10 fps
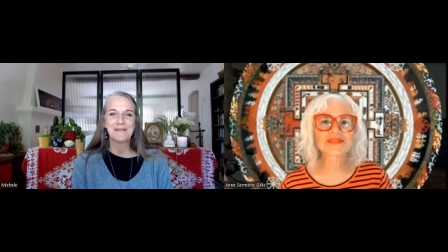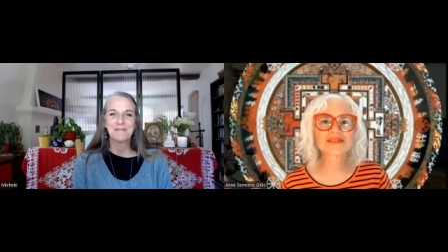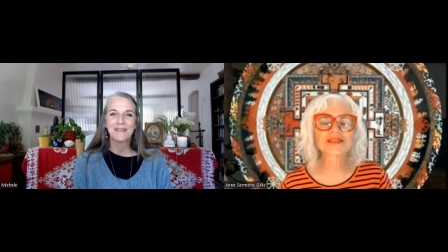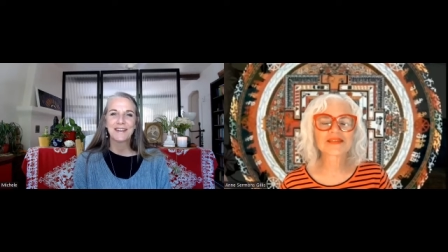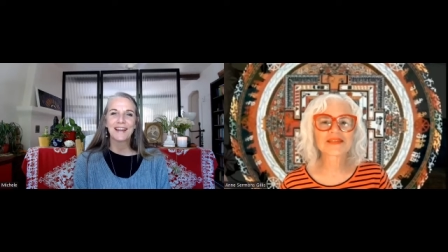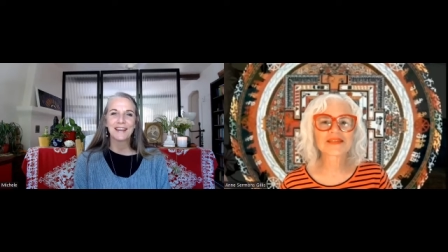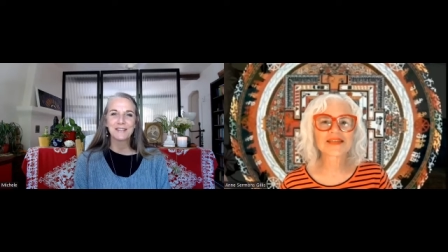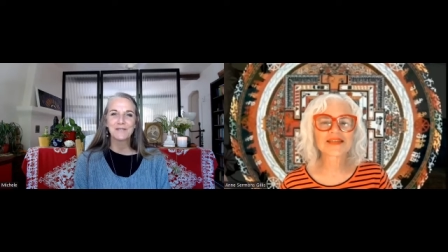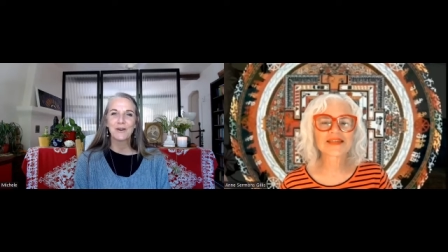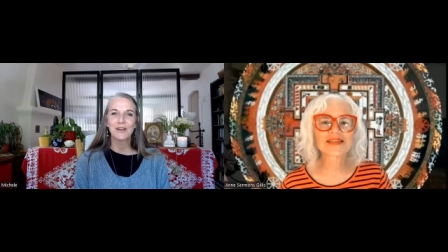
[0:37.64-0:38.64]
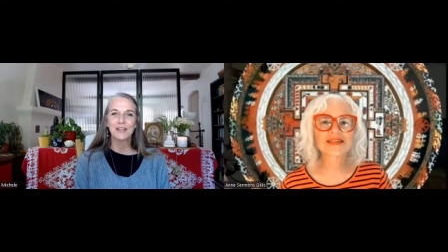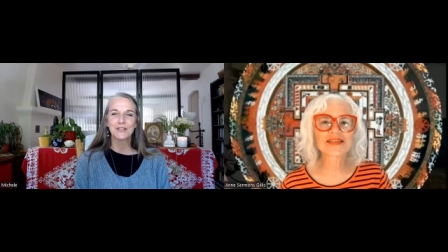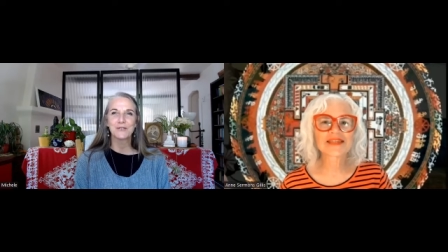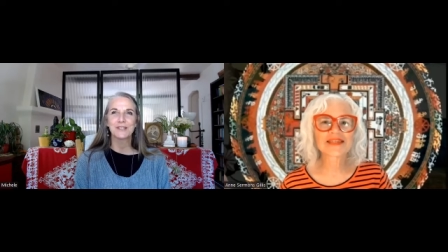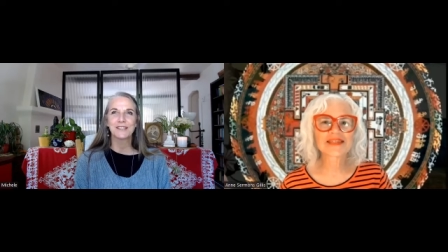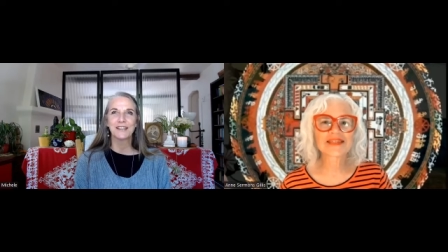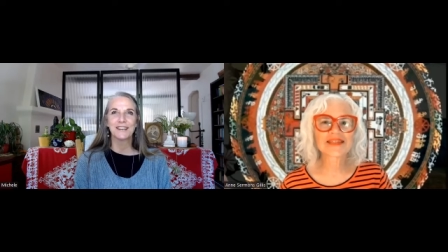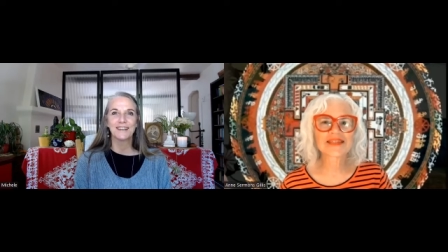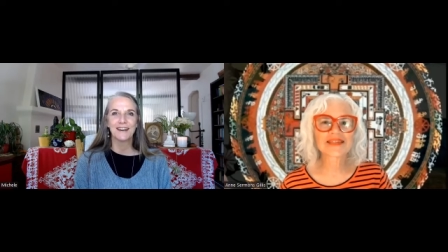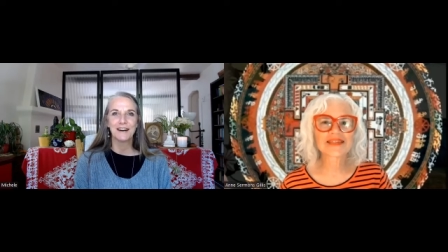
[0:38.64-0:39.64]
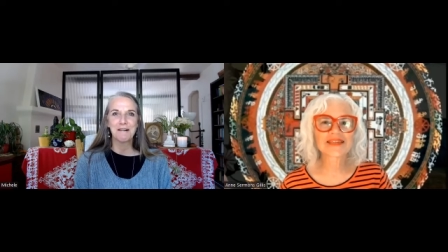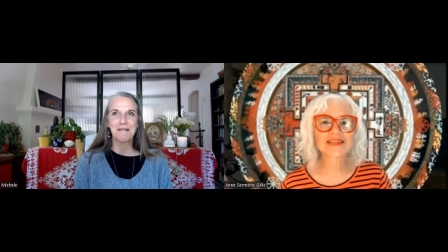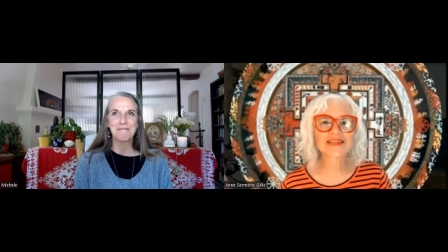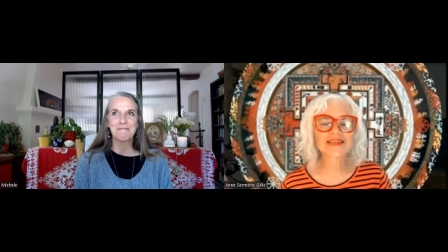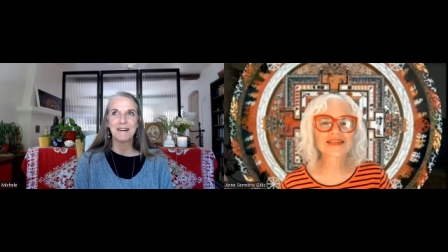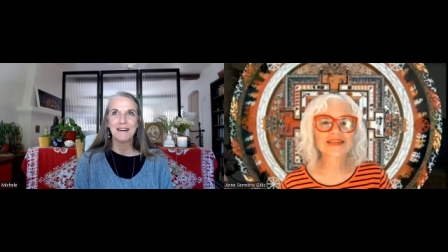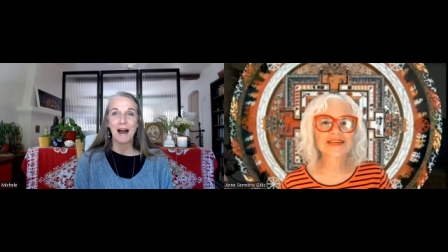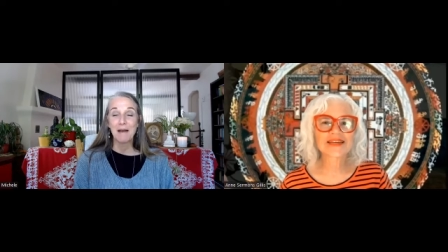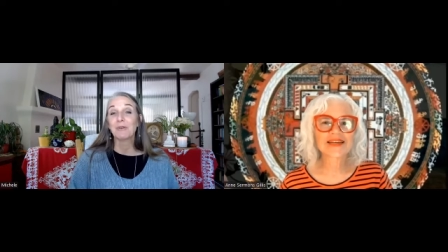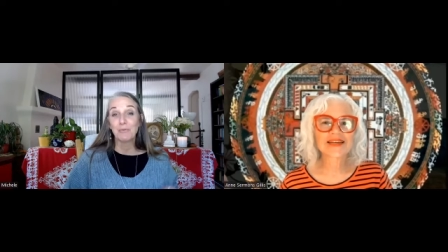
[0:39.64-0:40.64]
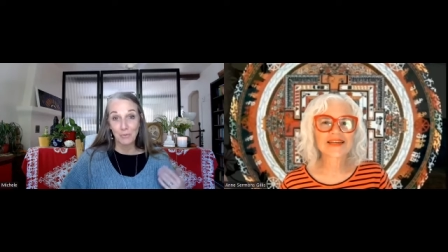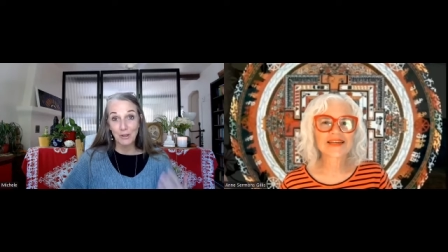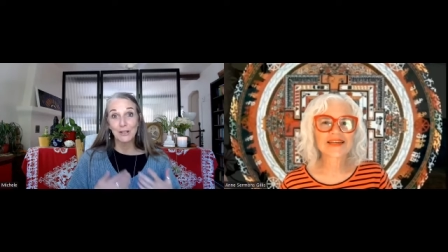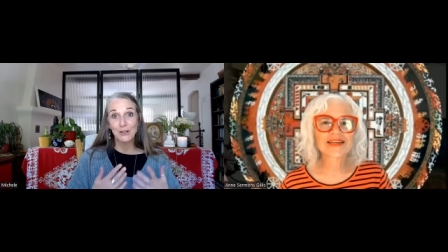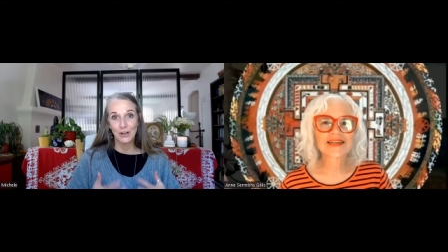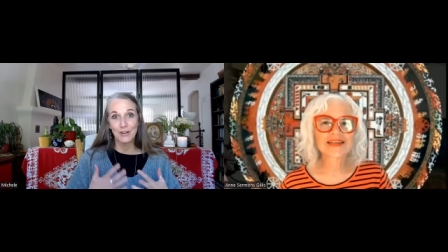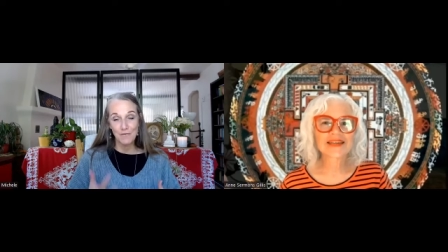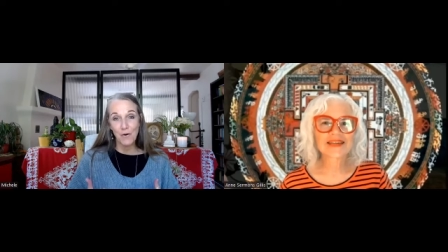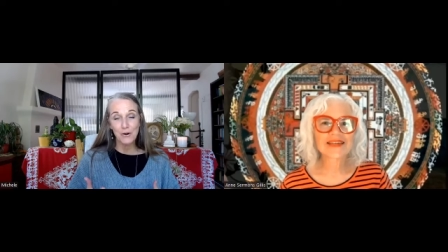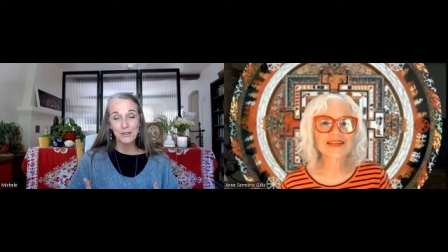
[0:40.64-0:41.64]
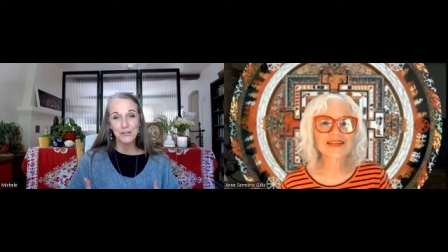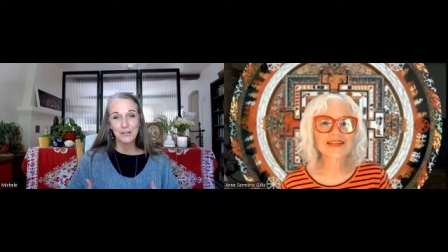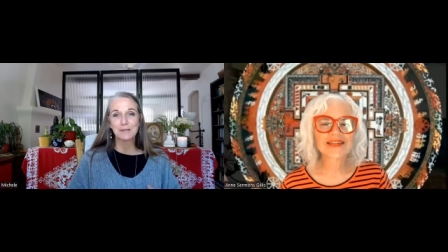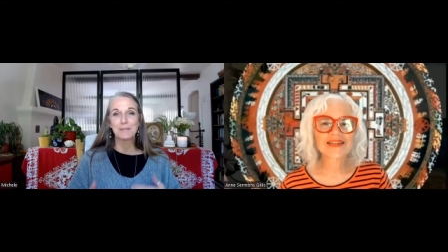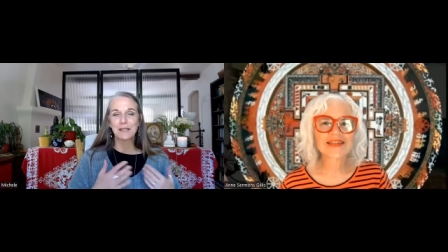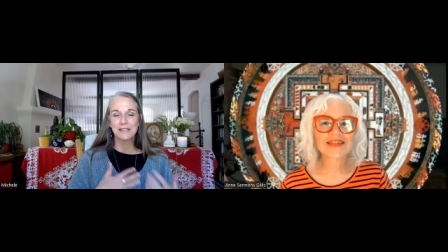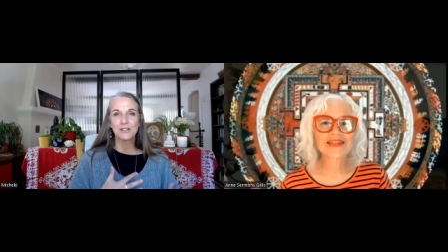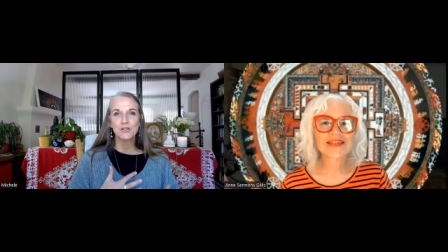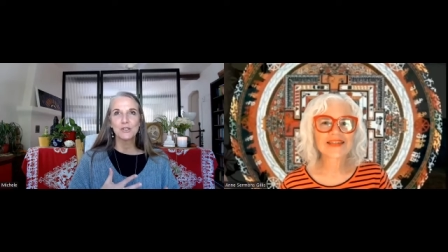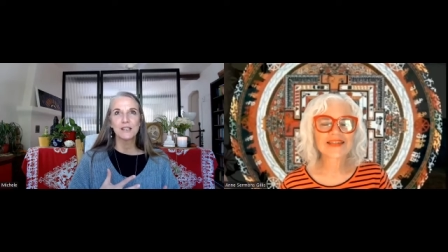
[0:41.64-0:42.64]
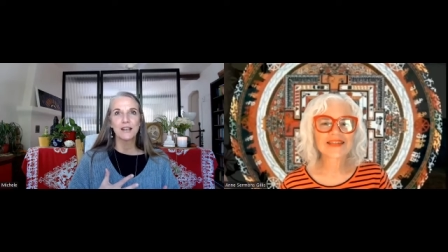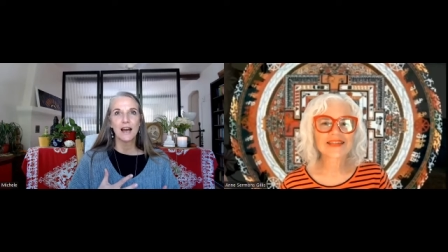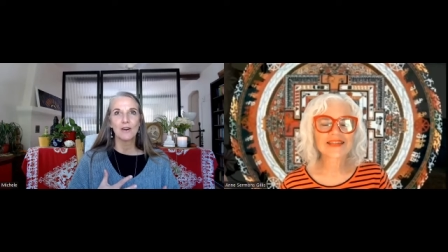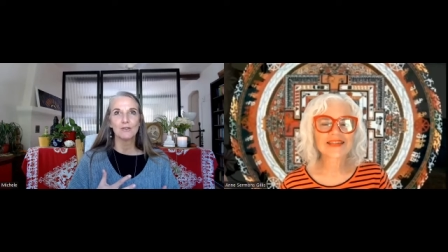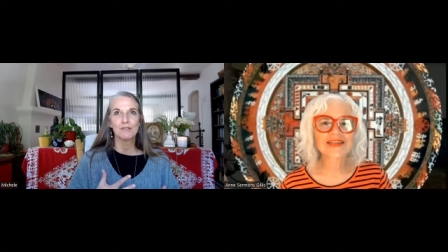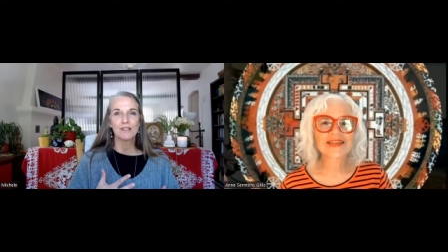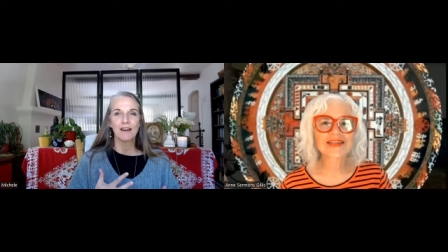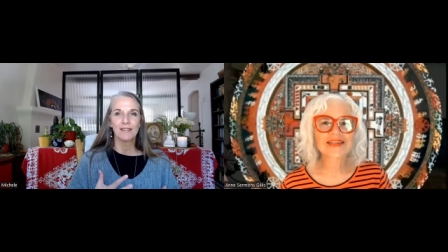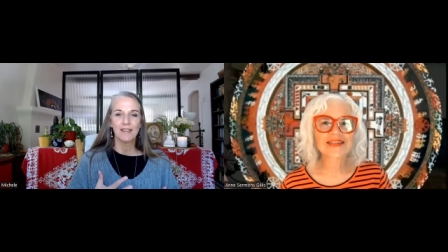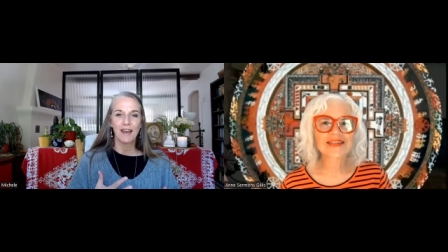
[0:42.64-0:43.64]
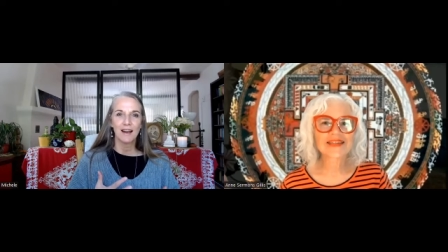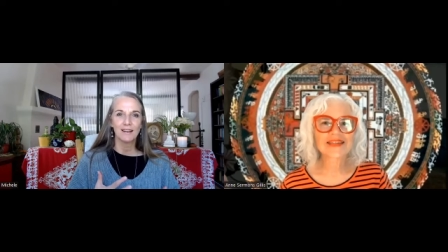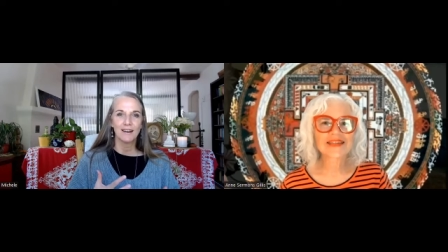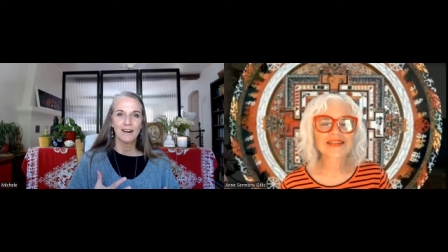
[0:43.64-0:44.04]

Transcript: Yeah, that's very interesting. I'm really looking forward to this, but it's interesting how you said that